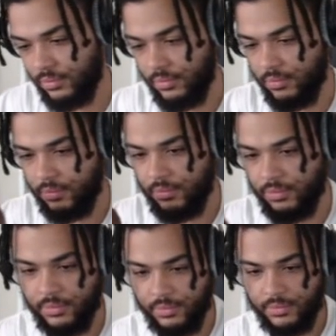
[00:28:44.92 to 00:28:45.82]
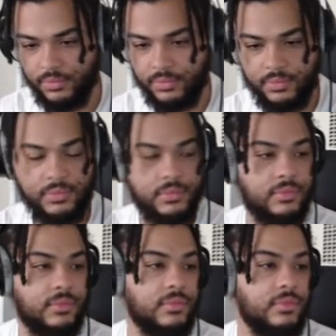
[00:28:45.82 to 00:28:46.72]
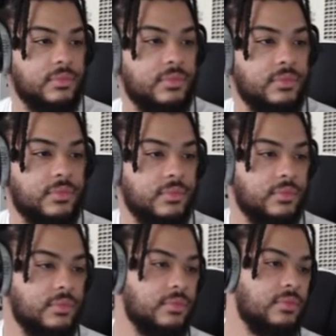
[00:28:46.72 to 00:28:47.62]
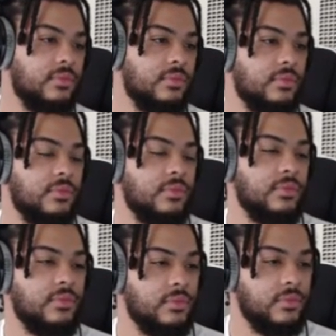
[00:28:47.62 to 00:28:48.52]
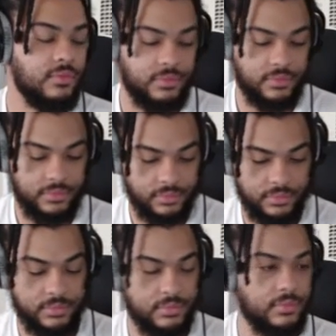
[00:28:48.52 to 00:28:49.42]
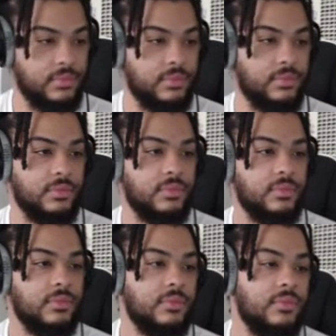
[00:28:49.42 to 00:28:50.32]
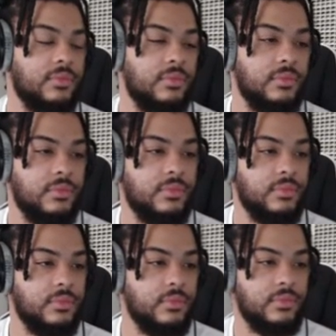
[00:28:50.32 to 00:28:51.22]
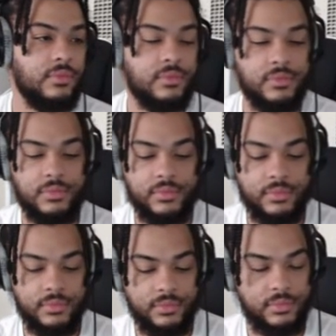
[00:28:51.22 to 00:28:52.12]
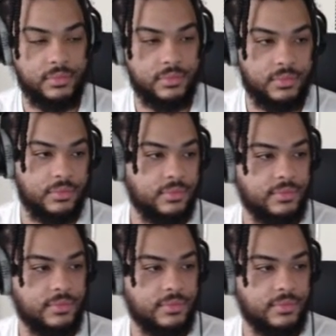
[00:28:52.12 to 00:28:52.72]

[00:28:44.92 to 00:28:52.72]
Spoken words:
(silent)